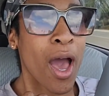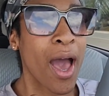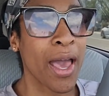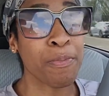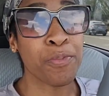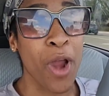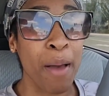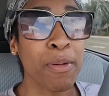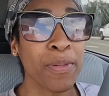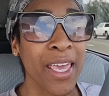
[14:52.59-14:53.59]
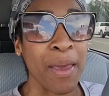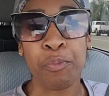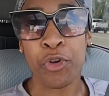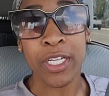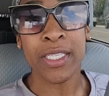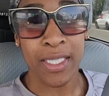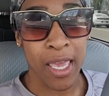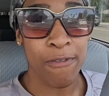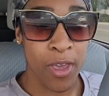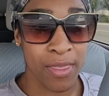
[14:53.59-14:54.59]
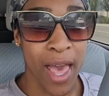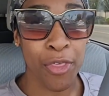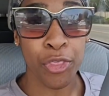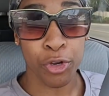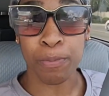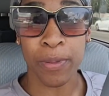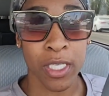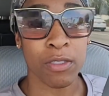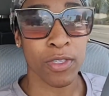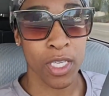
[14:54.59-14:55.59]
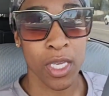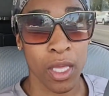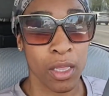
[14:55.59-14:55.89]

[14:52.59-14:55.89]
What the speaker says: I probably am pretty safe in that third place physique.